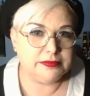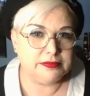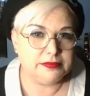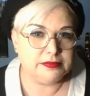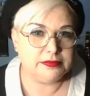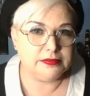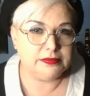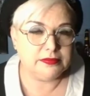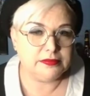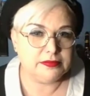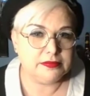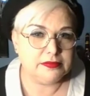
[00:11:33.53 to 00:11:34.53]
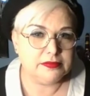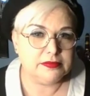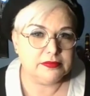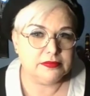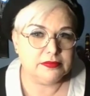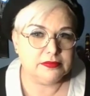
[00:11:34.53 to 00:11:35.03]

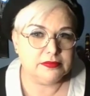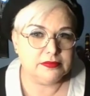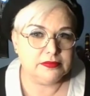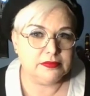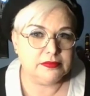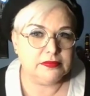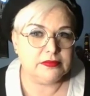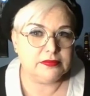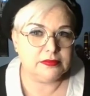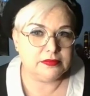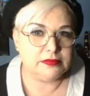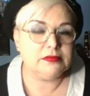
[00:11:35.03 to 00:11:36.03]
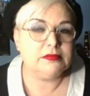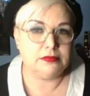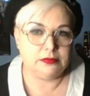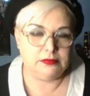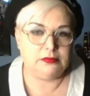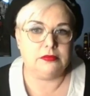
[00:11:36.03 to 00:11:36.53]

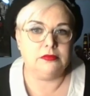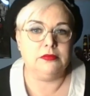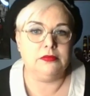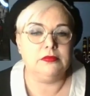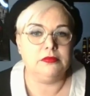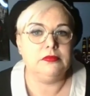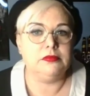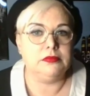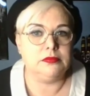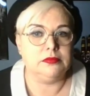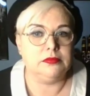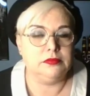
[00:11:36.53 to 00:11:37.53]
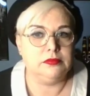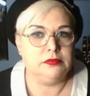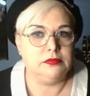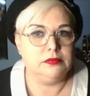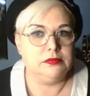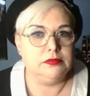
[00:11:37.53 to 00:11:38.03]

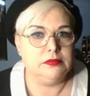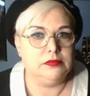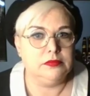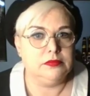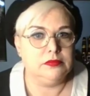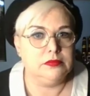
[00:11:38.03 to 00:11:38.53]
(not speaking)